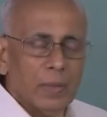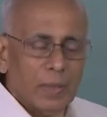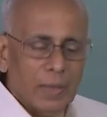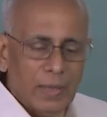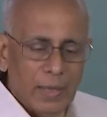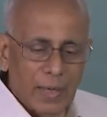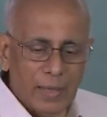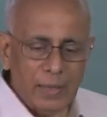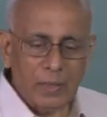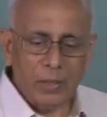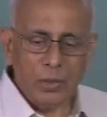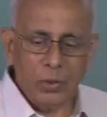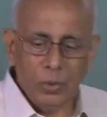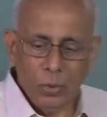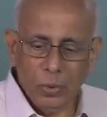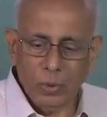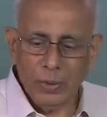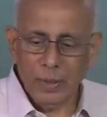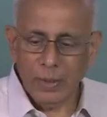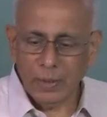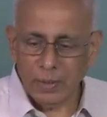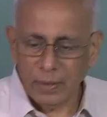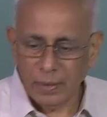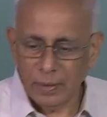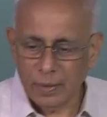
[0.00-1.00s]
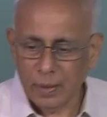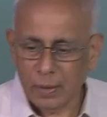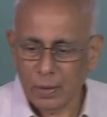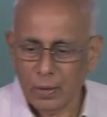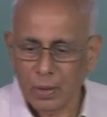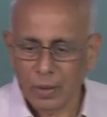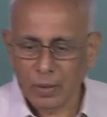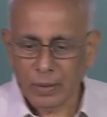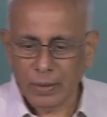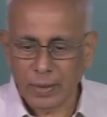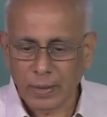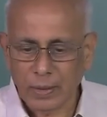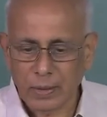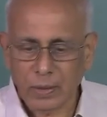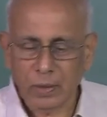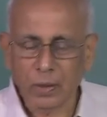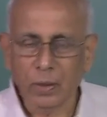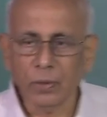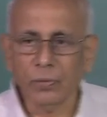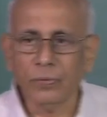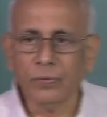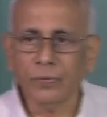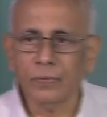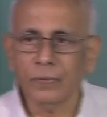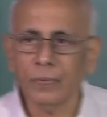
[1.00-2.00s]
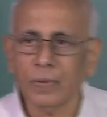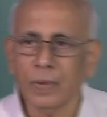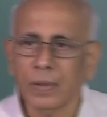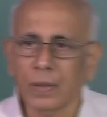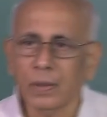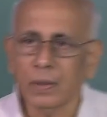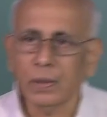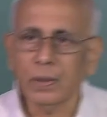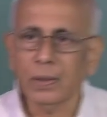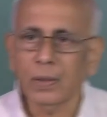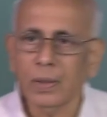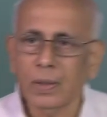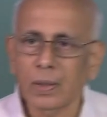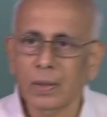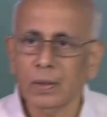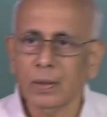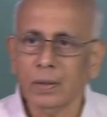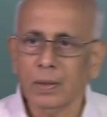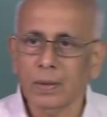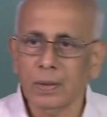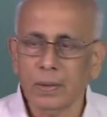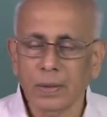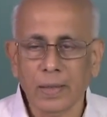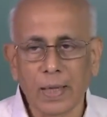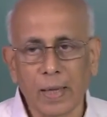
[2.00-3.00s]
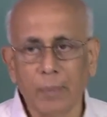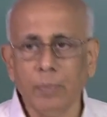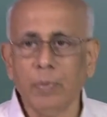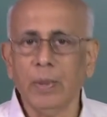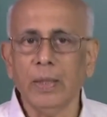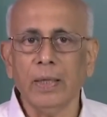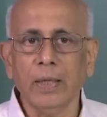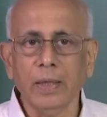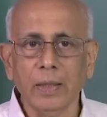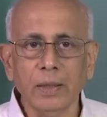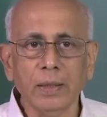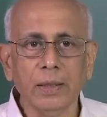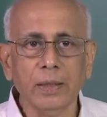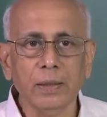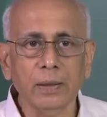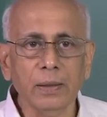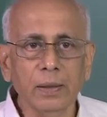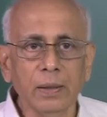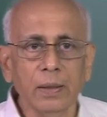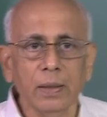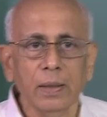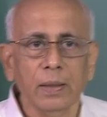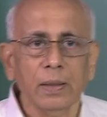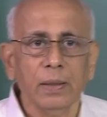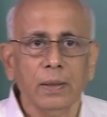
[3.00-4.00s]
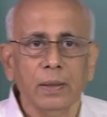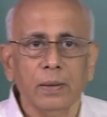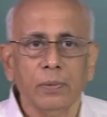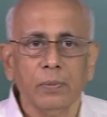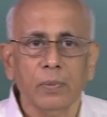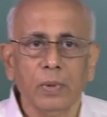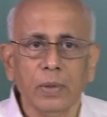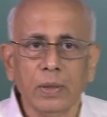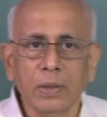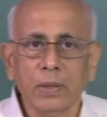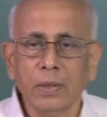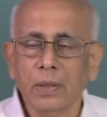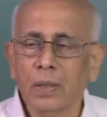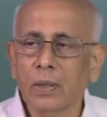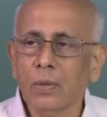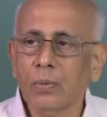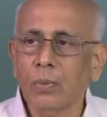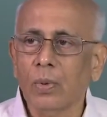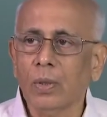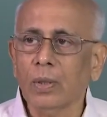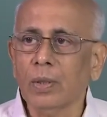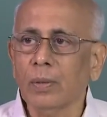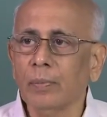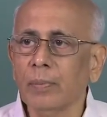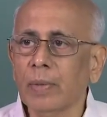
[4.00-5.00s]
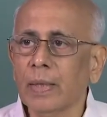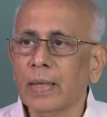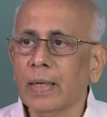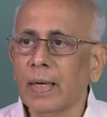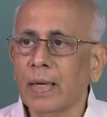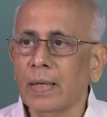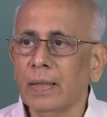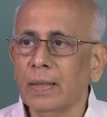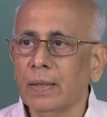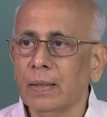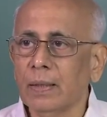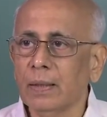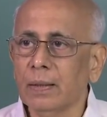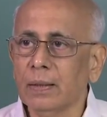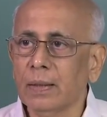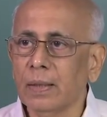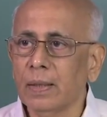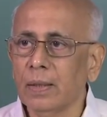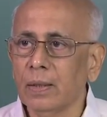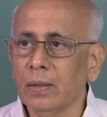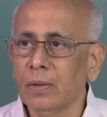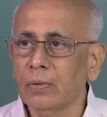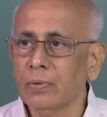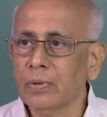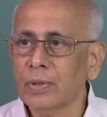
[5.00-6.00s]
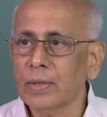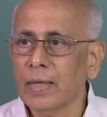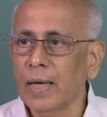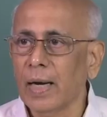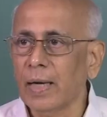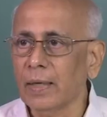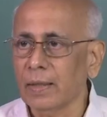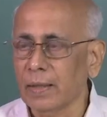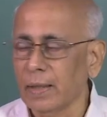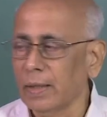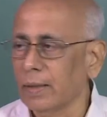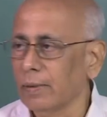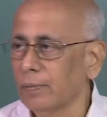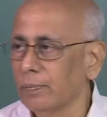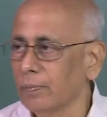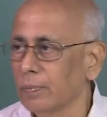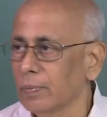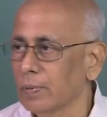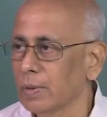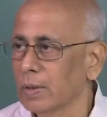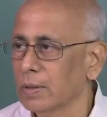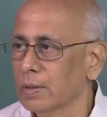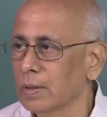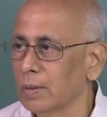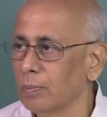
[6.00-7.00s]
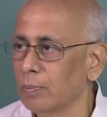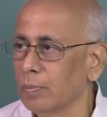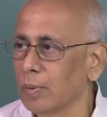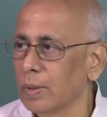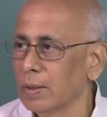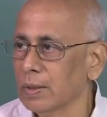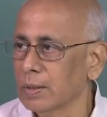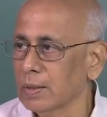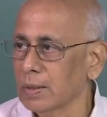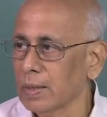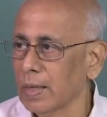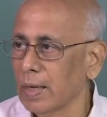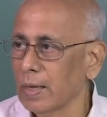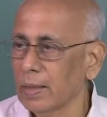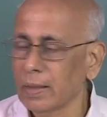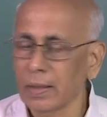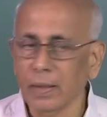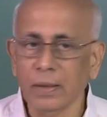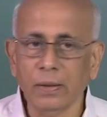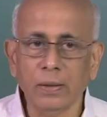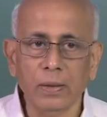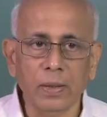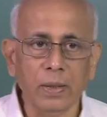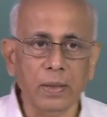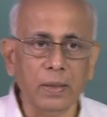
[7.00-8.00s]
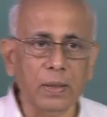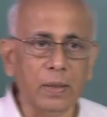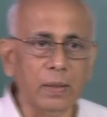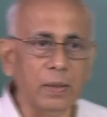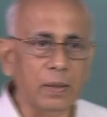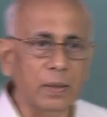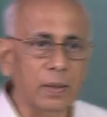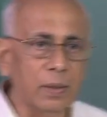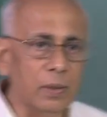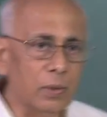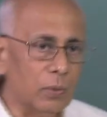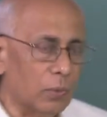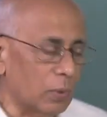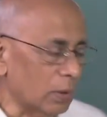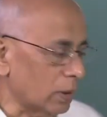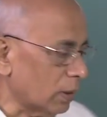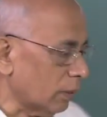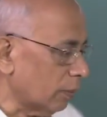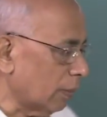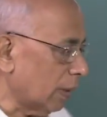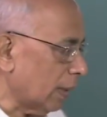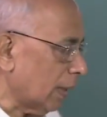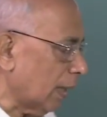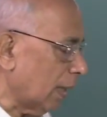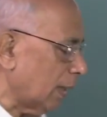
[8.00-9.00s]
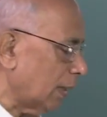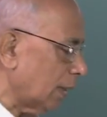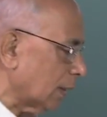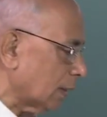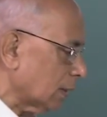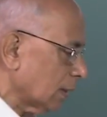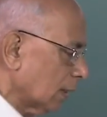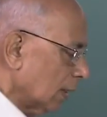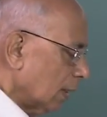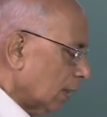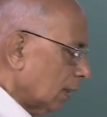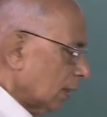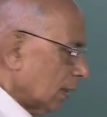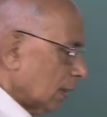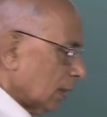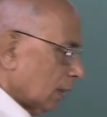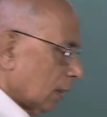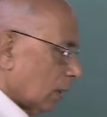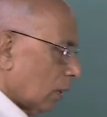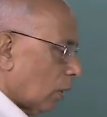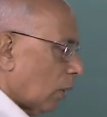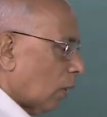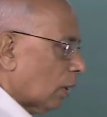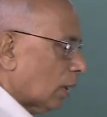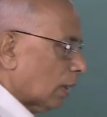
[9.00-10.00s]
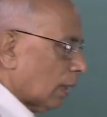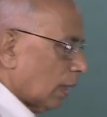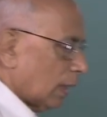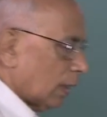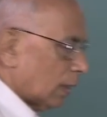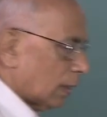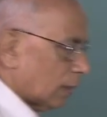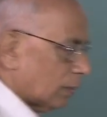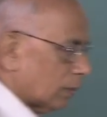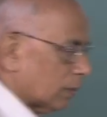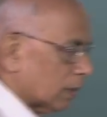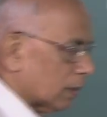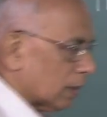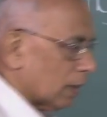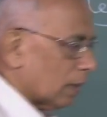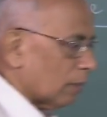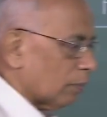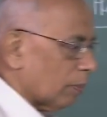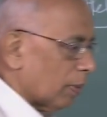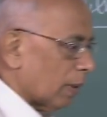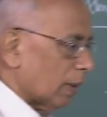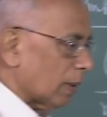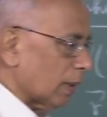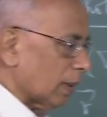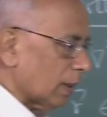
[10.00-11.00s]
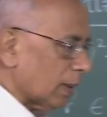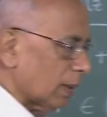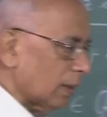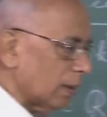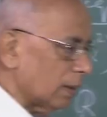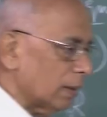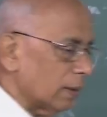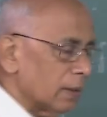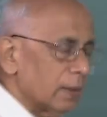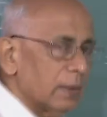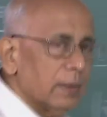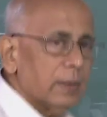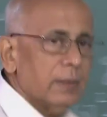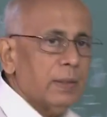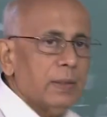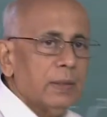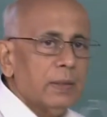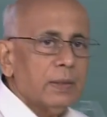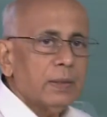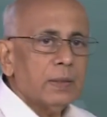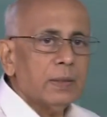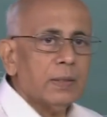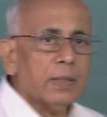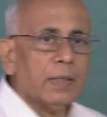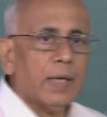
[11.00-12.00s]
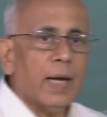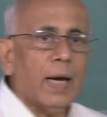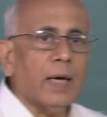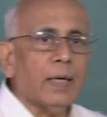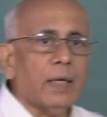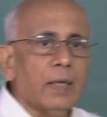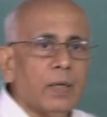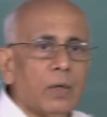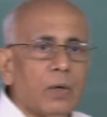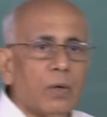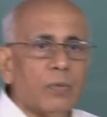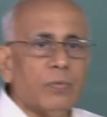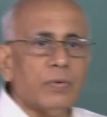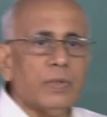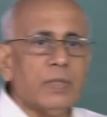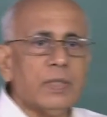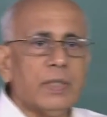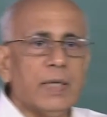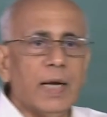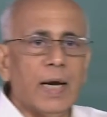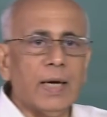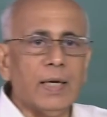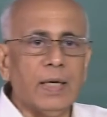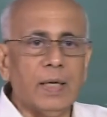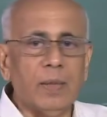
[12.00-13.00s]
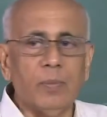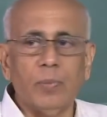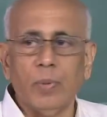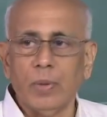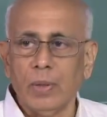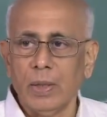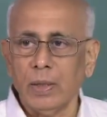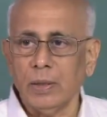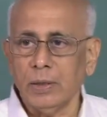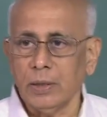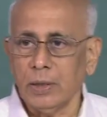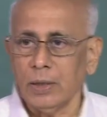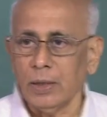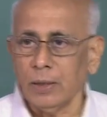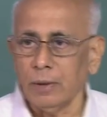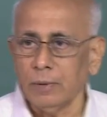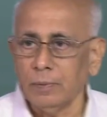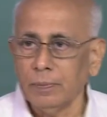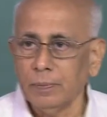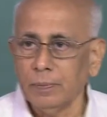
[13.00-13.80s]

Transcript: let us do this in the context of uh, an application which is the quantum mechanical theory of scattering, the simplest scattering theory in quantum mechanics, non-relativistic particle scattering of a static potential.